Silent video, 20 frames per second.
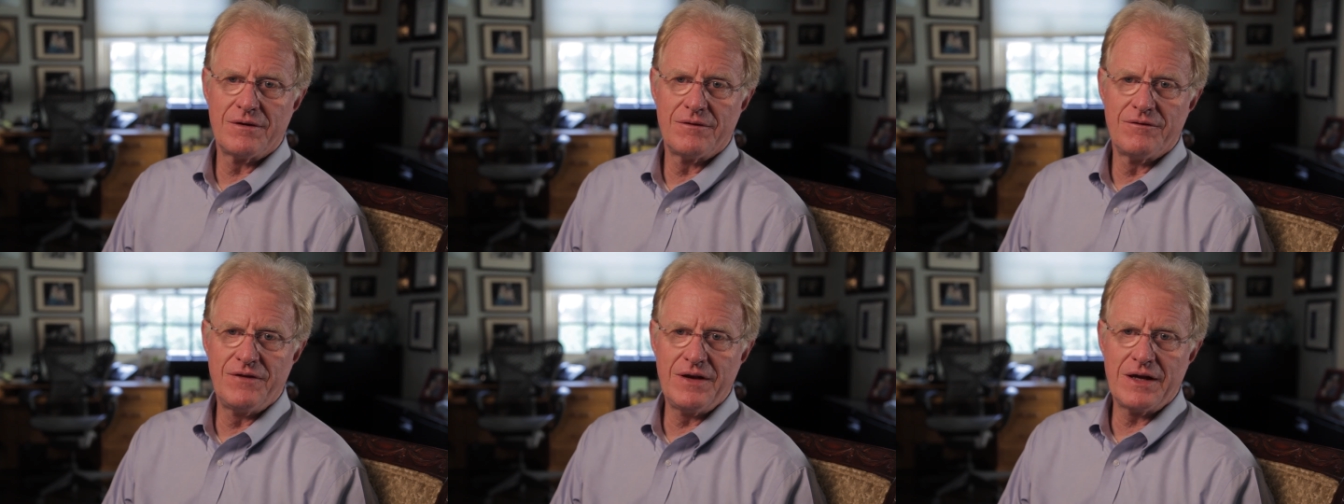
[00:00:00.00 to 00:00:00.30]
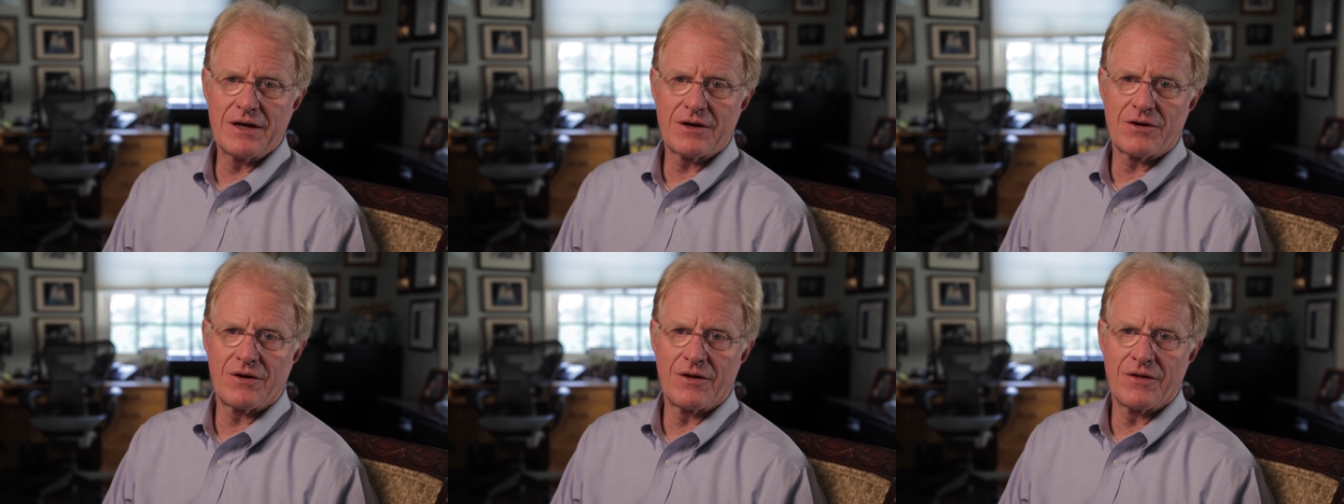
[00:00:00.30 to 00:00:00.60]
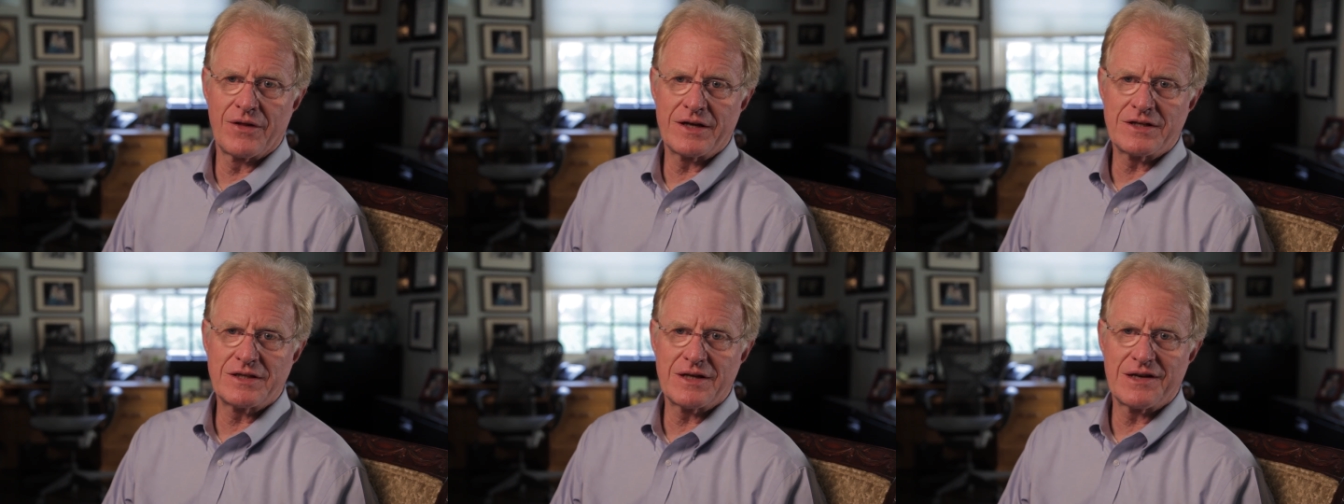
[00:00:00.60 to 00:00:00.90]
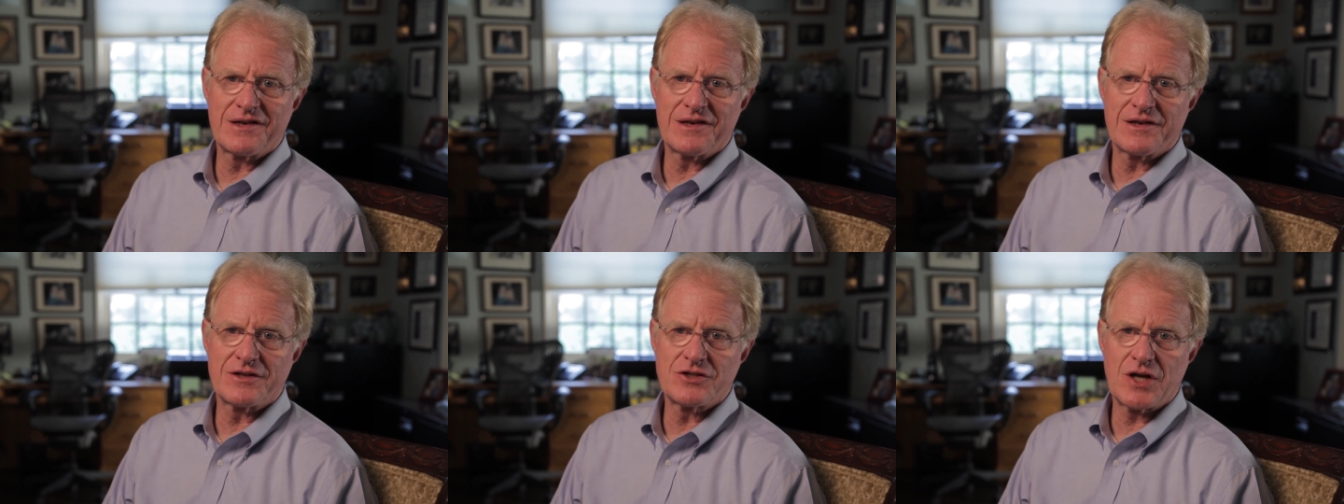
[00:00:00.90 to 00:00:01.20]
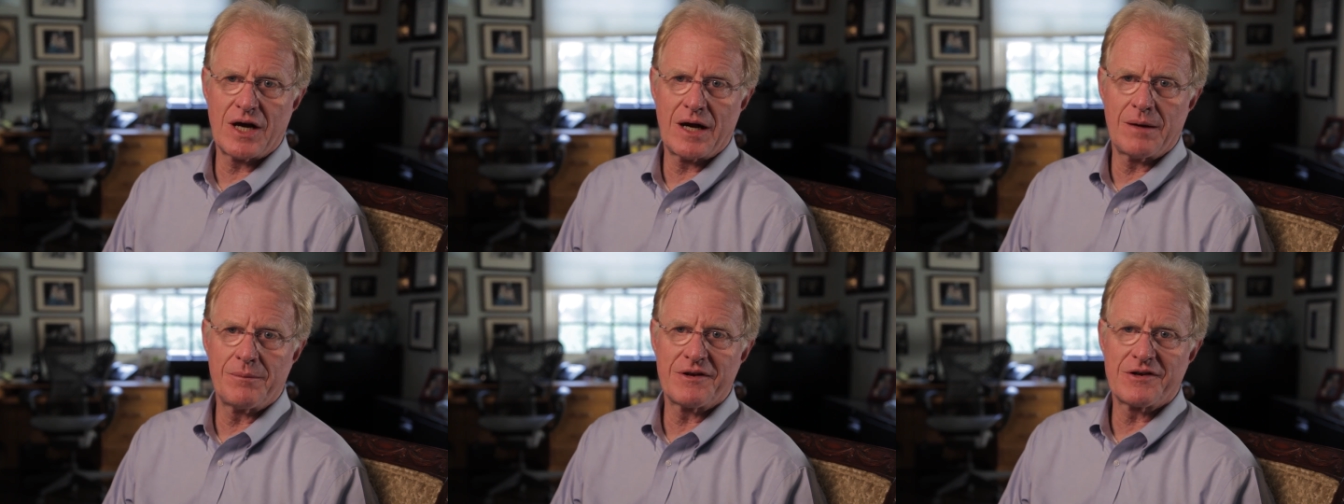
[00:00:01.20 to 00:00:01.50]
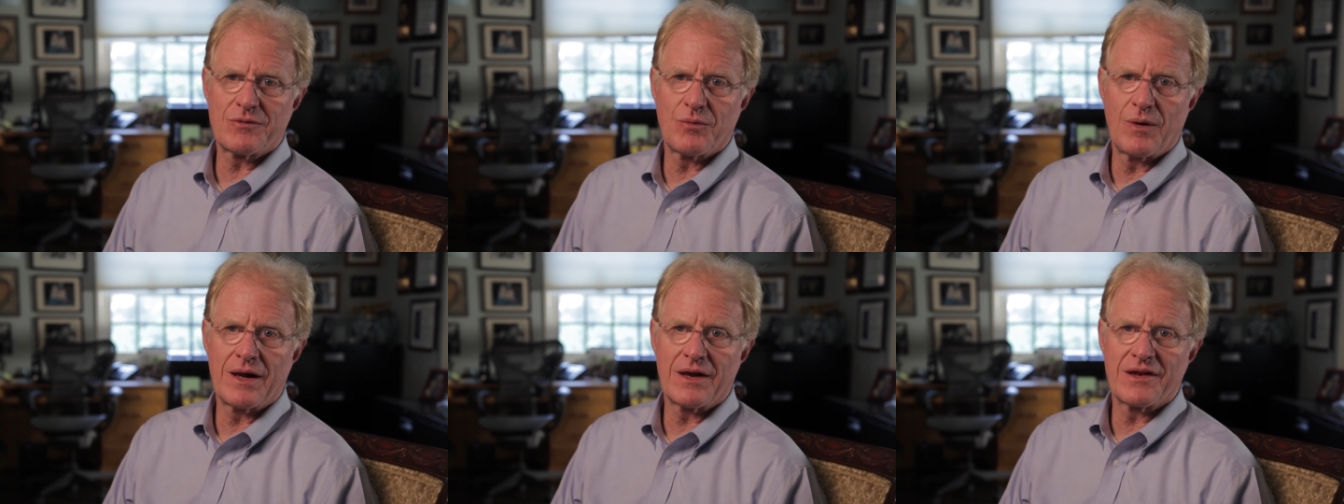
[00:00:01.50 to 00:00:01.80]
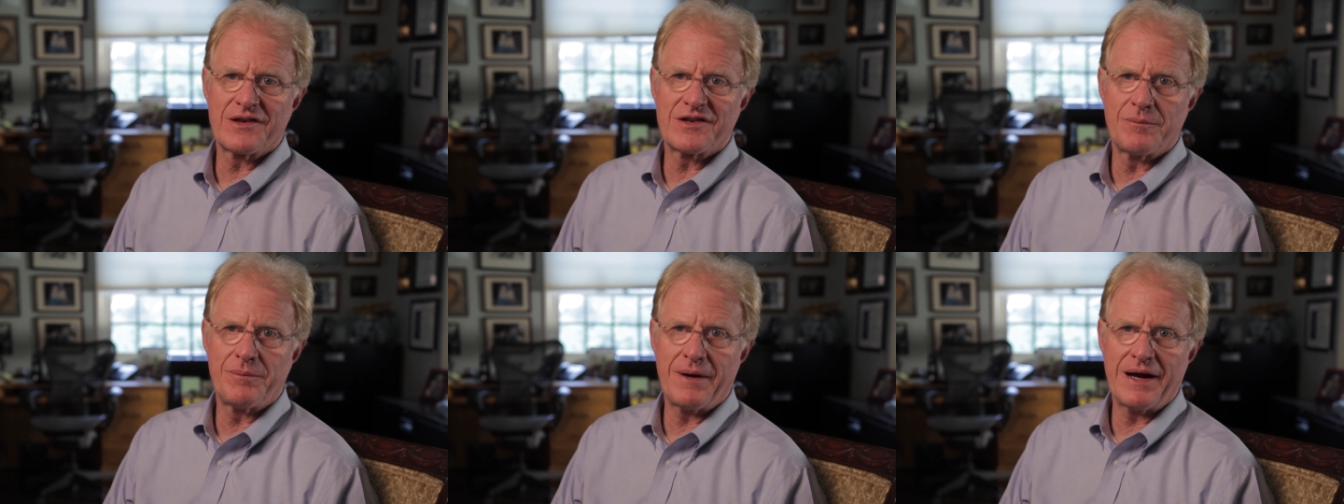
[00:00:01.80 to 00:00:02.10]
vehicle that does the job as well
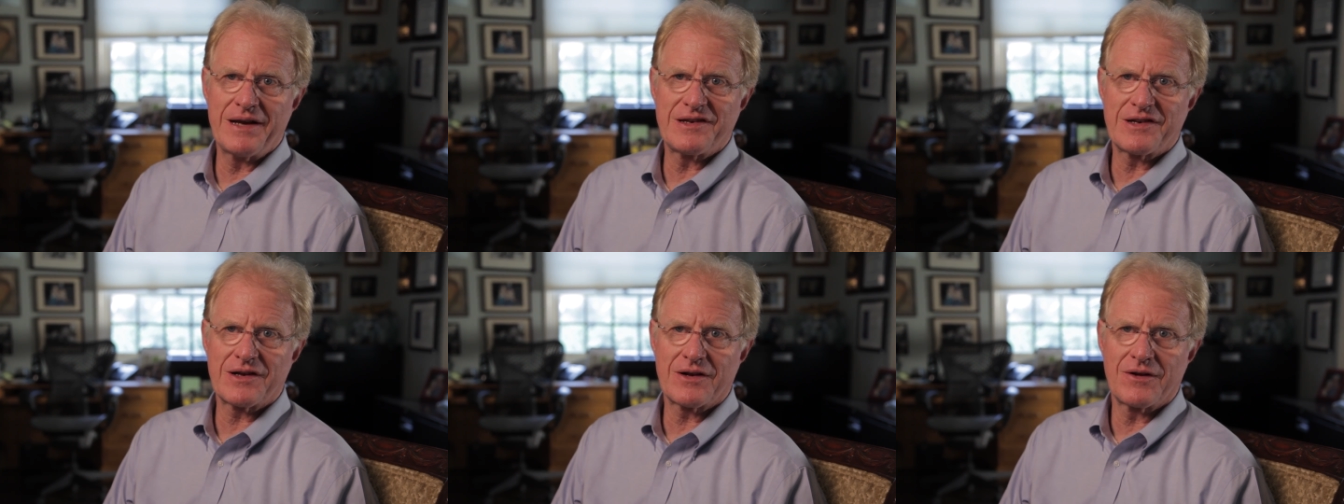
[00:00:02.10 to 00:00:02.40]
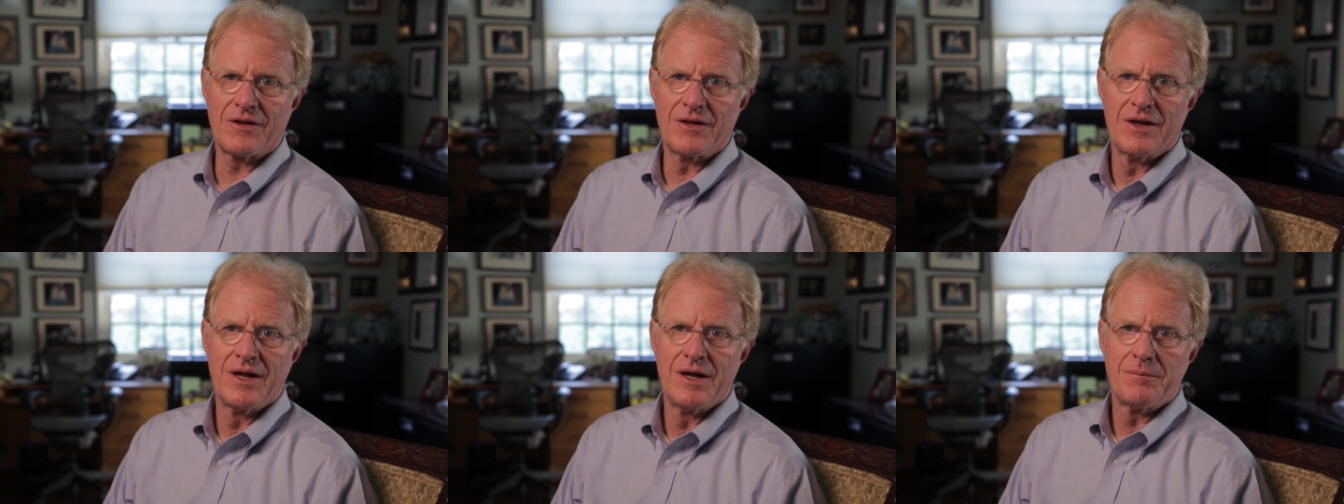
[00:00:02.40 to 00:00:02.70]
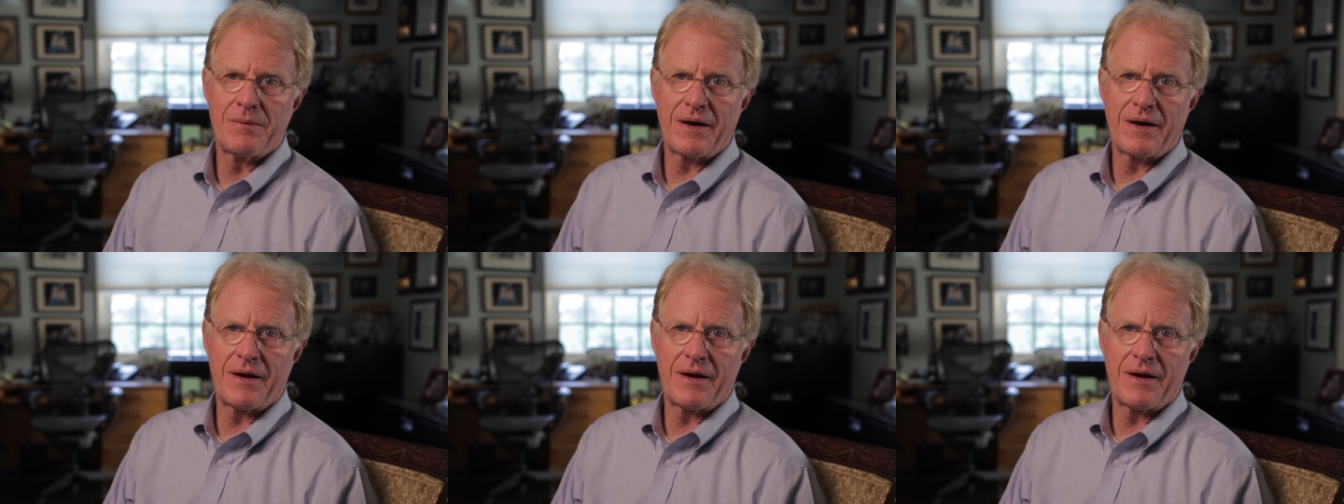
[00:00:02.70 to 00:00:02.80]
as a bicycle.